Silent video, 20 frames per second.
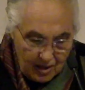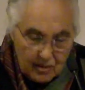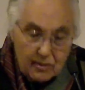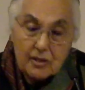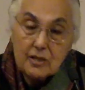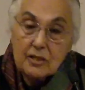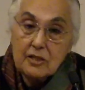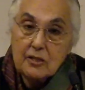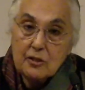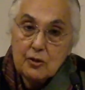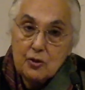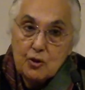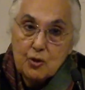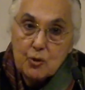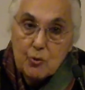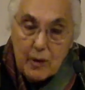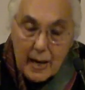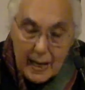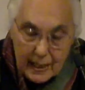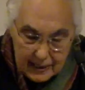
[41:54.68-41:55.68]
This
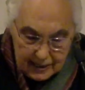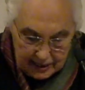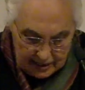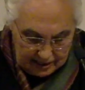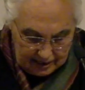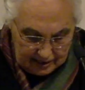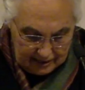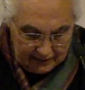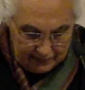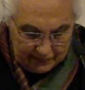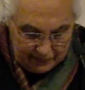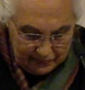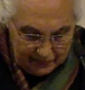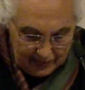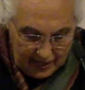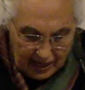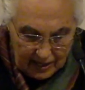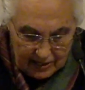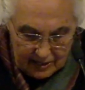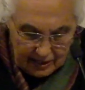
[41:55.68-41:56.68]
duality
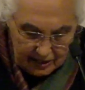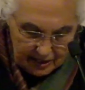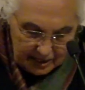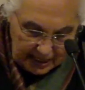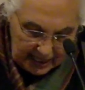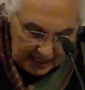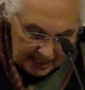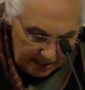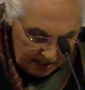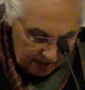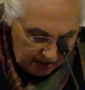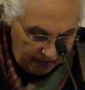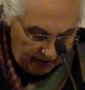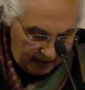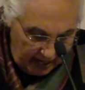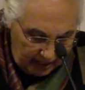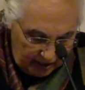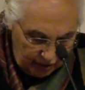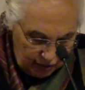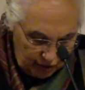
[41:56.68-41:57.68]
and its
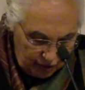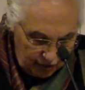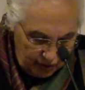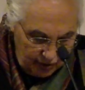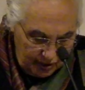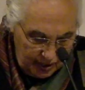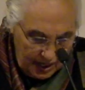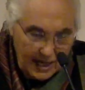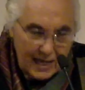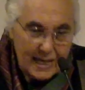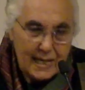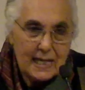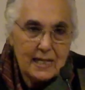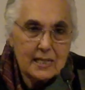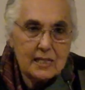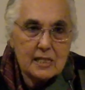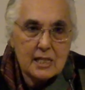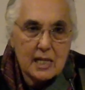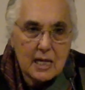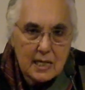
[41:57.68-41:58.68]
interaction
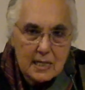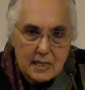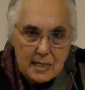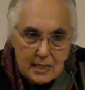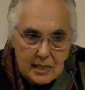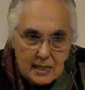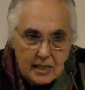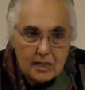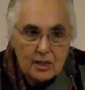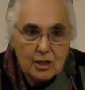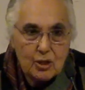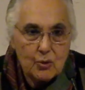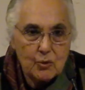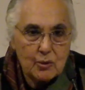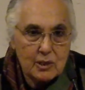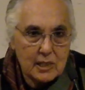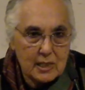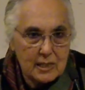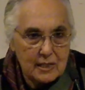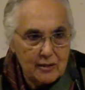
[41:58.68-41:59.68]
is
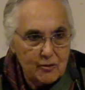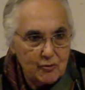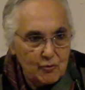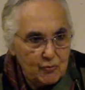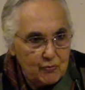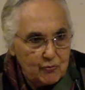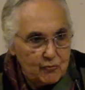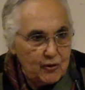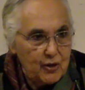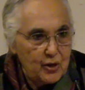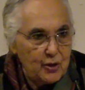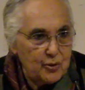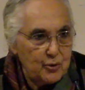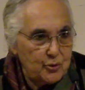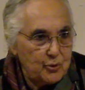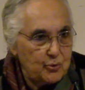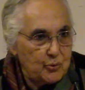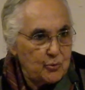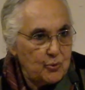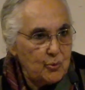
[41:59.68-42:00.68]
continuously
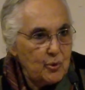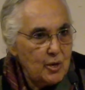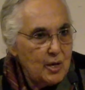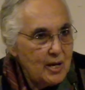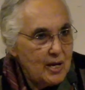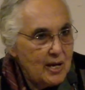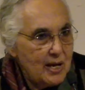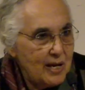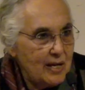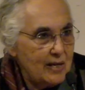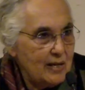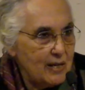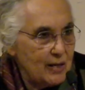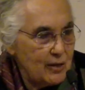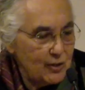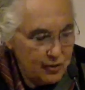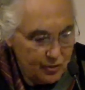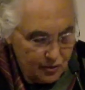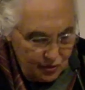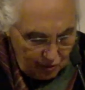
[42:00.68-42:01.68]
referred to in
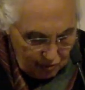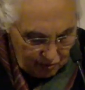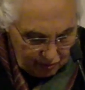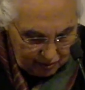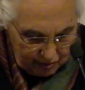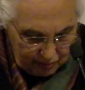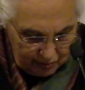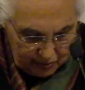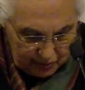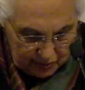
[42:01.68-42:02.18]
historical